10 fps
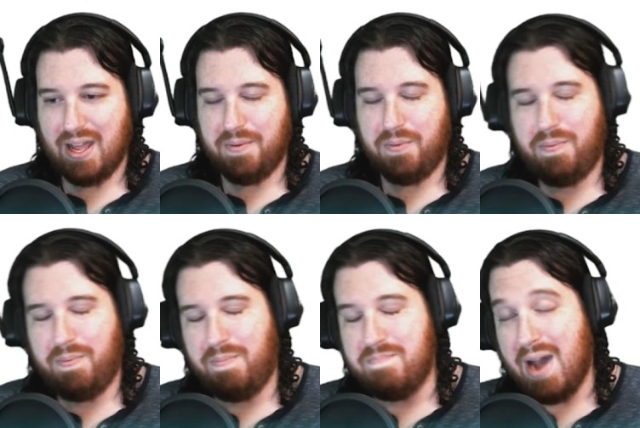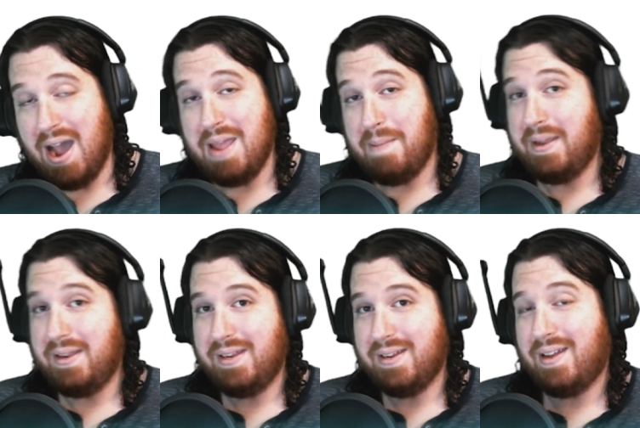My
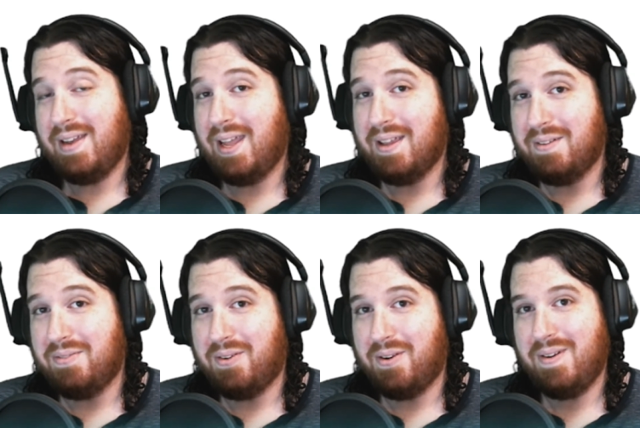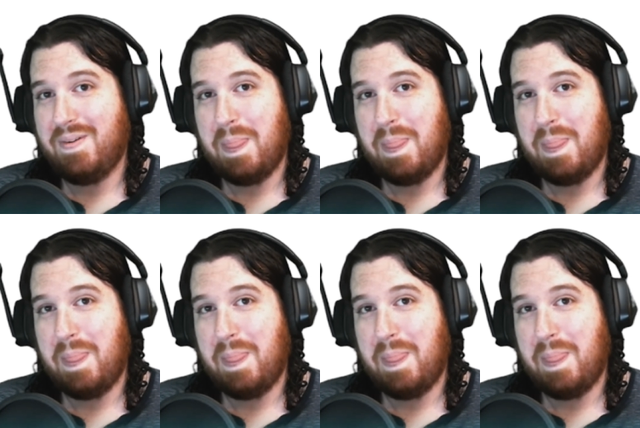opinion on Halo 4